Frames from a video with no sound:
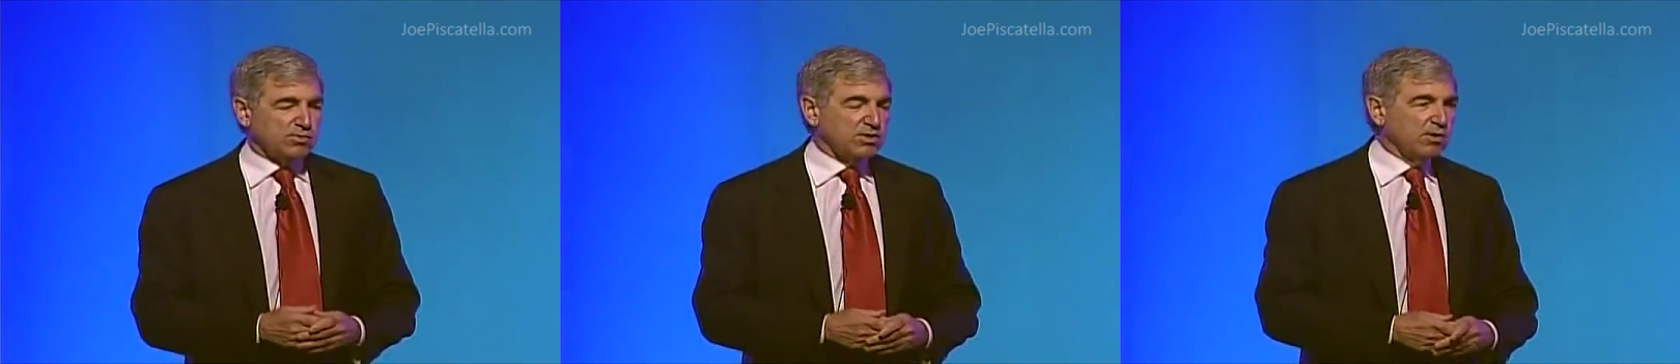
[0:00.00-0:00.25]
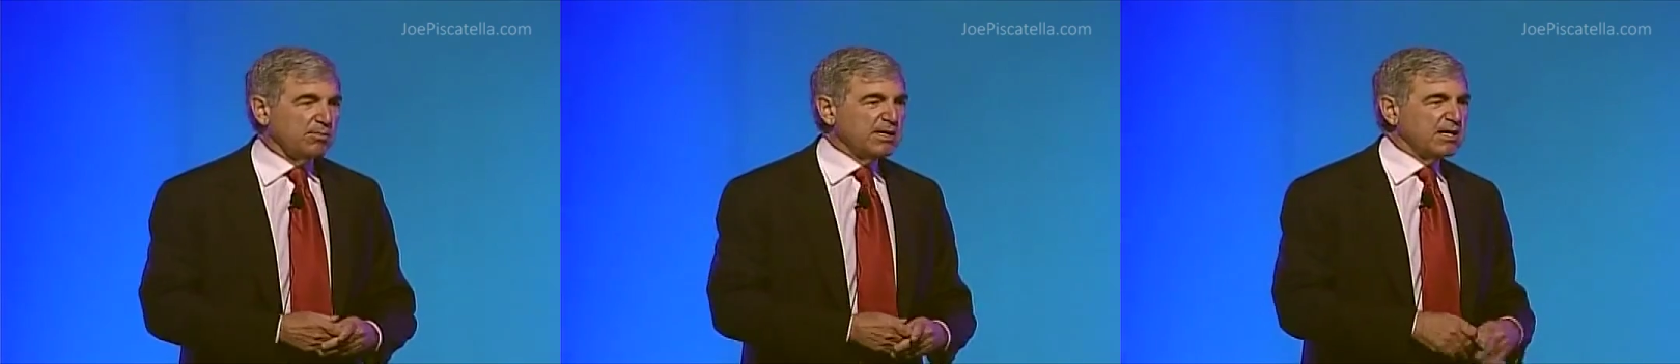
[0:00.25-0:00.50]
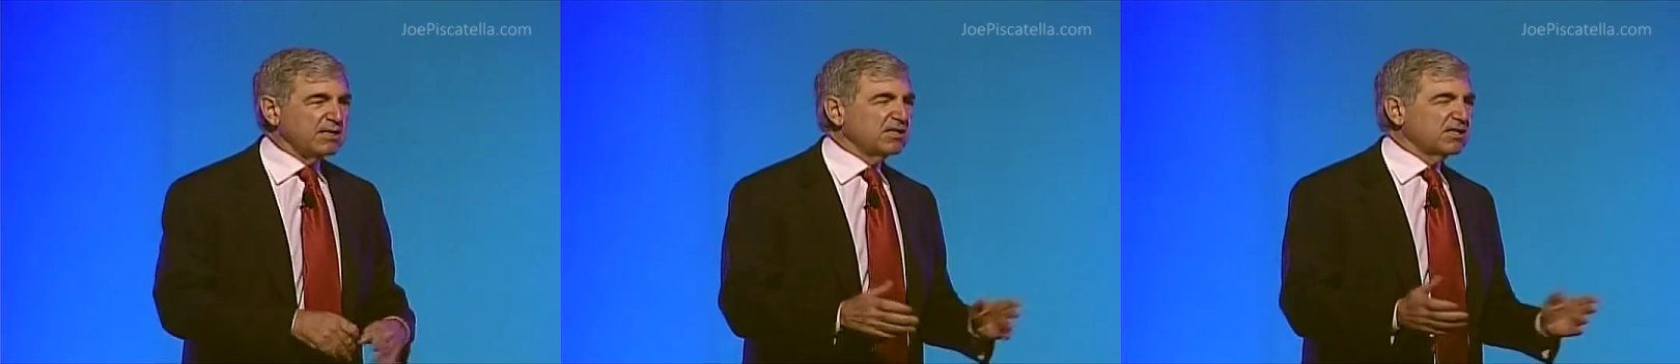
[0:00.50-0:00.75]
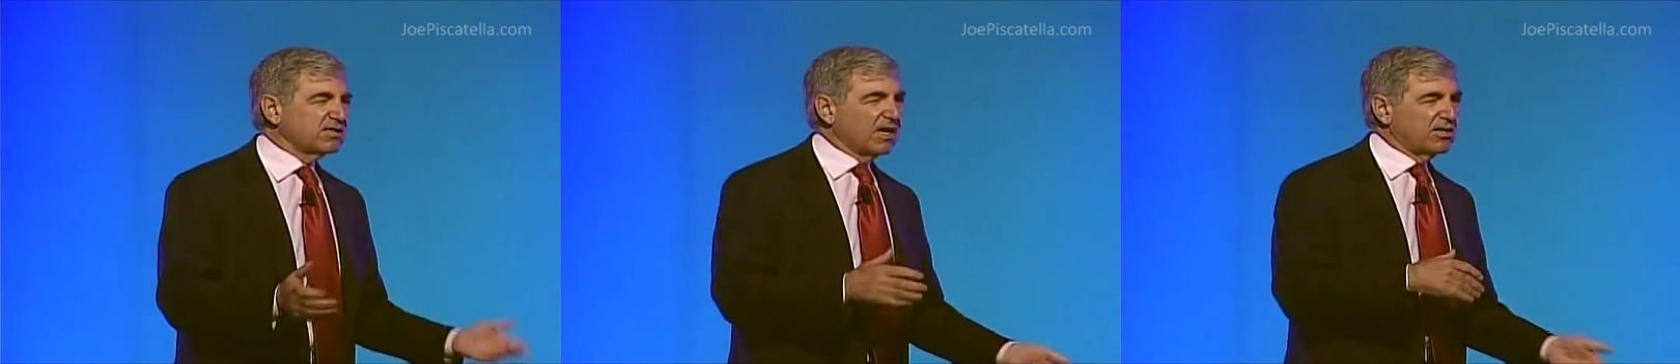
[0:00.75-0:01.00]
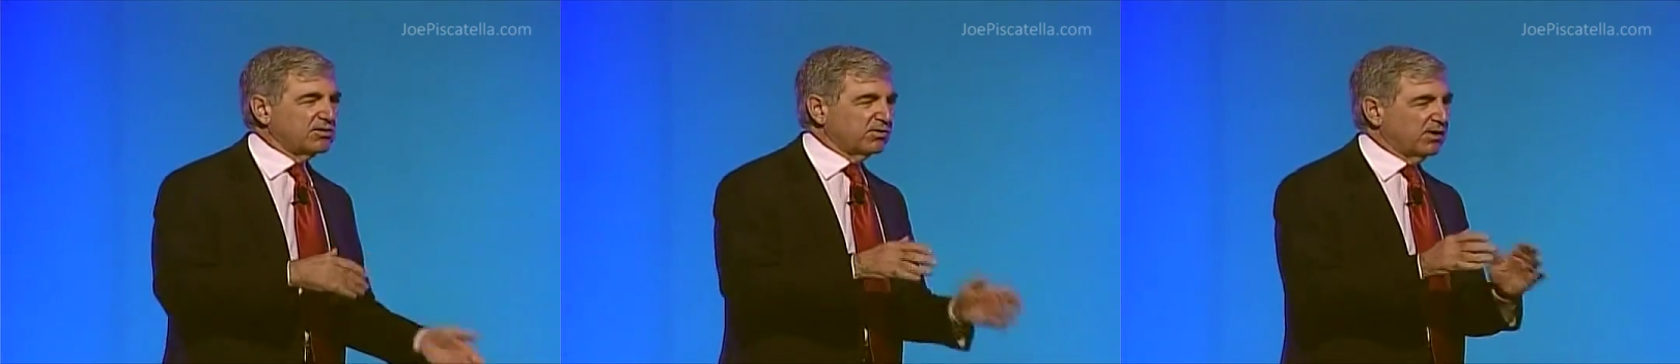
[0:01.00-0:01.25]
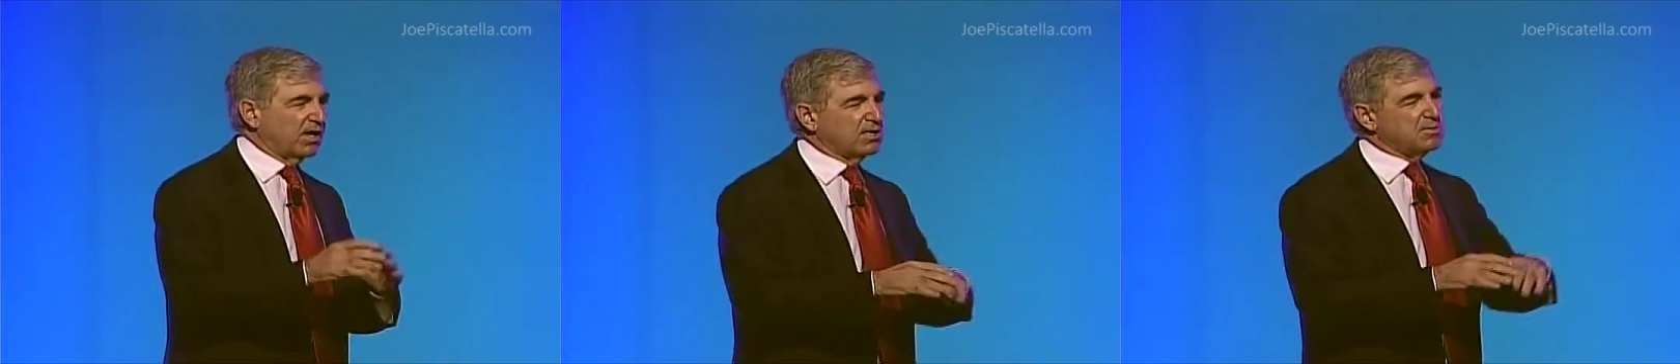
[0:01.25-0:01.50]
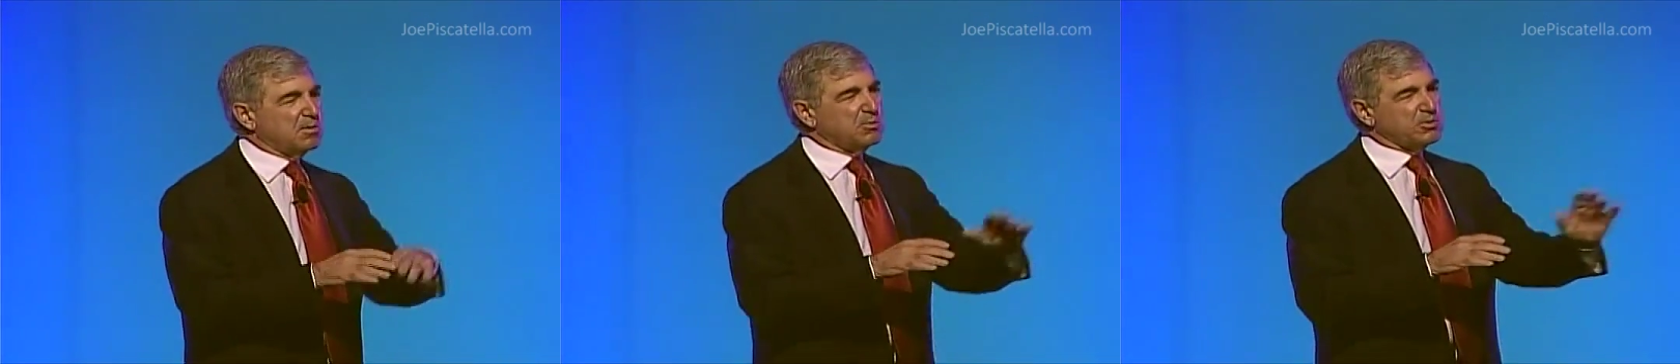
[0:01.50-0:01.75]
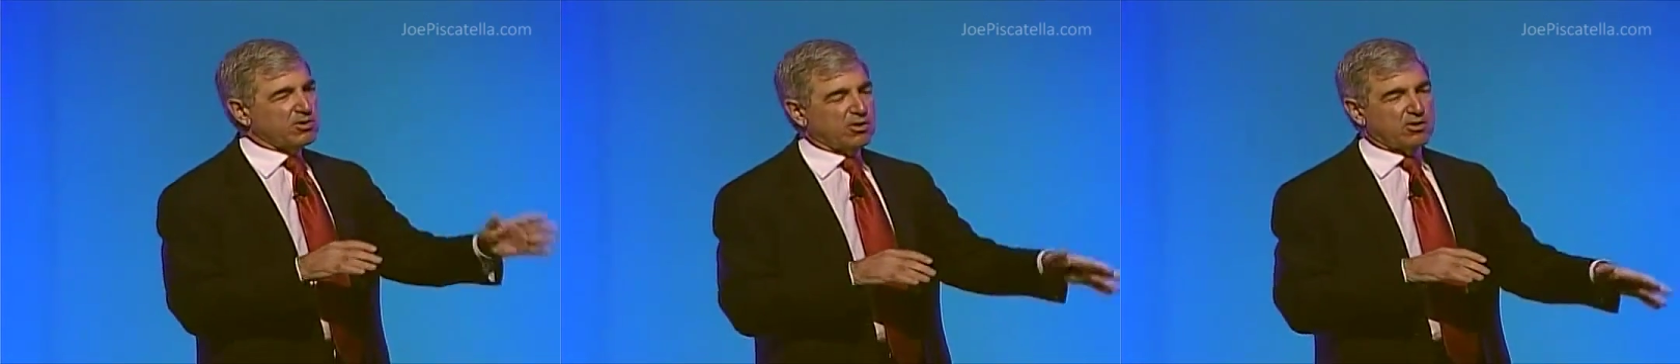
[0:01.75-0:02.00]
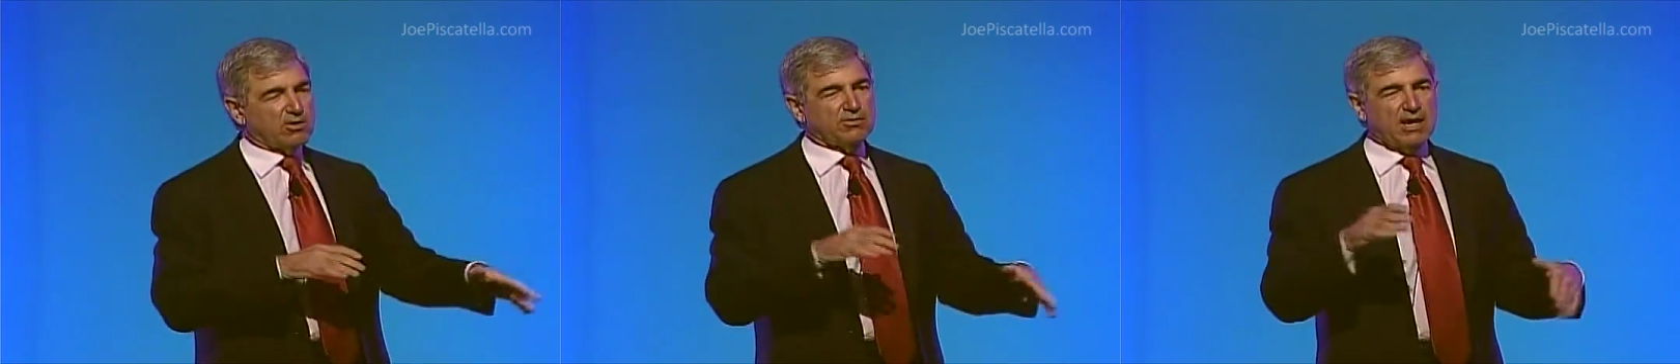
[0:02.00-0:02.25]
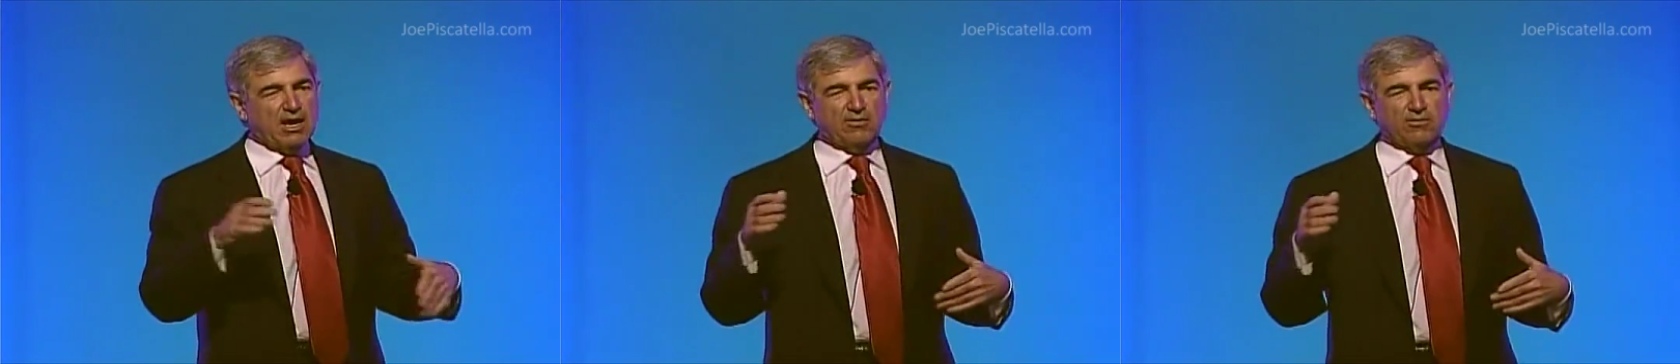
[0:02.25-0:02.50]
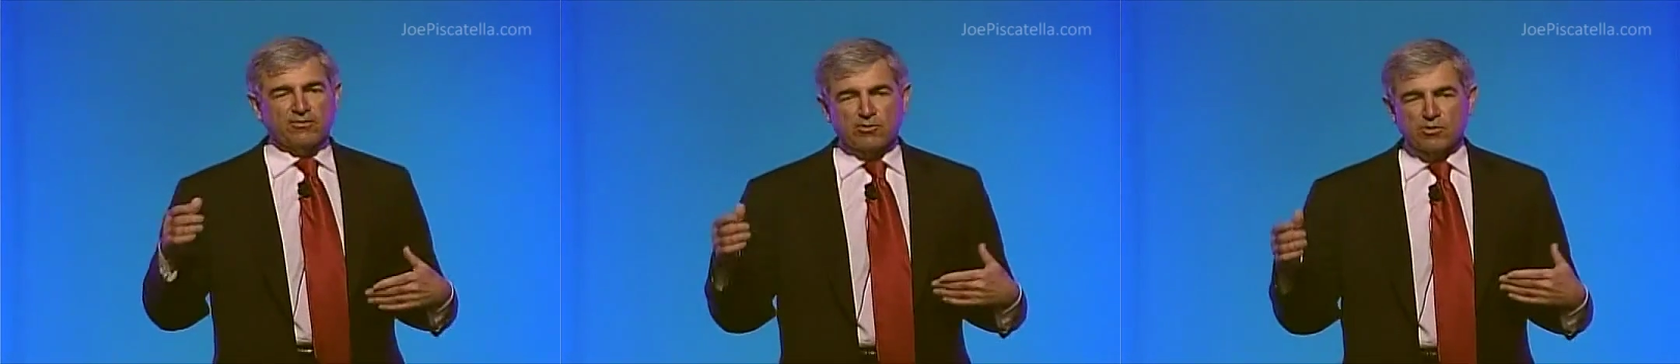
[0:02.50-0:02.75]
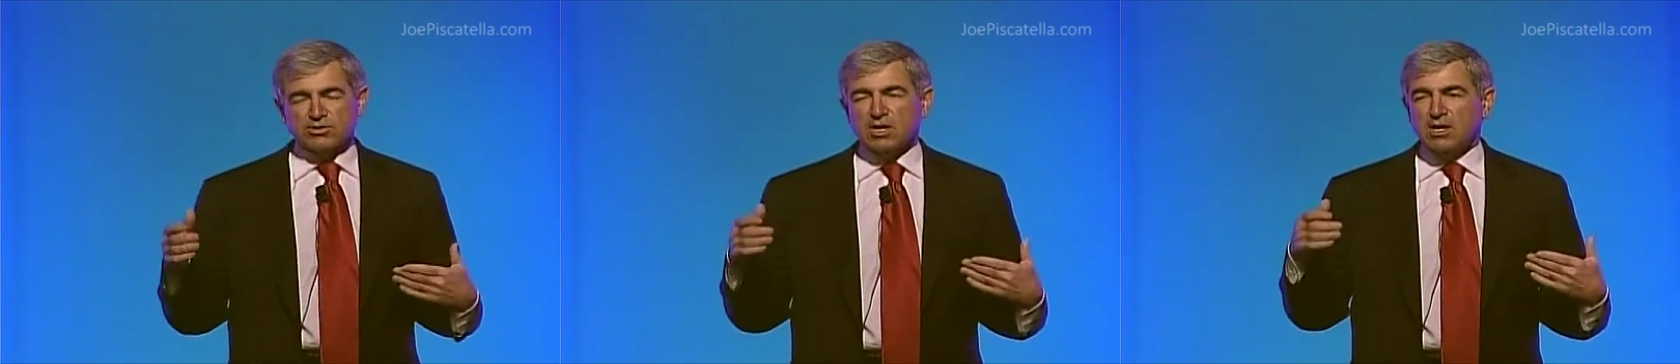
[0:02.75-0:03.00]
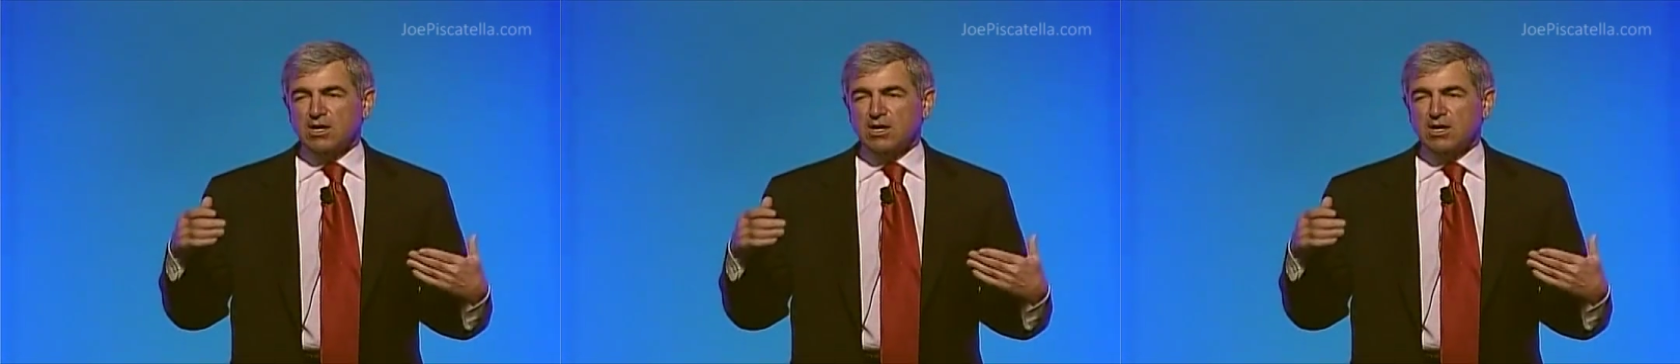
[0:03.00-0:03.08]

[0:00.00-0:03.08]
So because of the schedule, the husband was going to go down first.